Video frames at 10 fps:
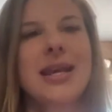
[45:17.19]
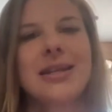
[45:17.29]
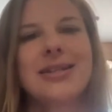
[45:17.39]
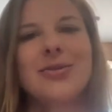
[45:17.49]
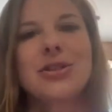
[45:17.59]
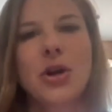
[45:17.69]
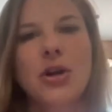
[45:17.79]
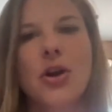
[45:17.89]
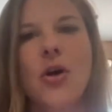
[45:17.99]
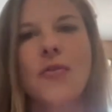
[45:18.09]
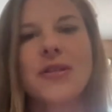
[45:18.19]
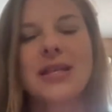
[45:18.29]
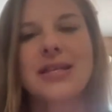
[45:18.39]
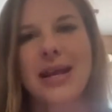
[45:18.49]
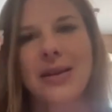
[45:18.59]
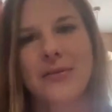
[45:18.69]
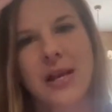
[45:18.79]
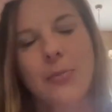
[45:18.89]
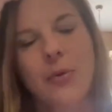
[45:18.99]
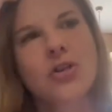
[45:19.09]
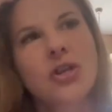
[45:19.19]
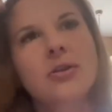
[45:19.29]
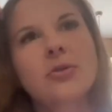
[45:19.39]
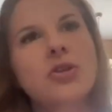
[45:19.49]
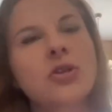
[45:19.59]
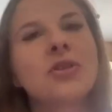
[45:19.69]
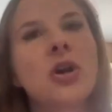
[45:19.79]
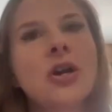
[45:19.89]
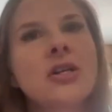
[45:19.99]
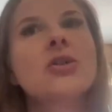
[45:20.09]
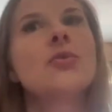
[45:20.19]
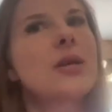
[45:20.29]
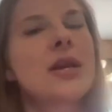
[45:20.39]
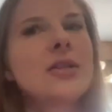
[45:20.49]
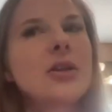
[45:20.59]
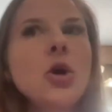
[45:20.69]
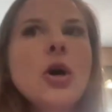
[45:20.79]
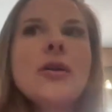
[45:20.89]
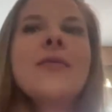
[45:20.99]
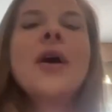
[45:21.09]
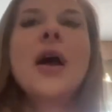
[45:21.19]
And so it started off as this NFT project, which I'm starting to realize a lot of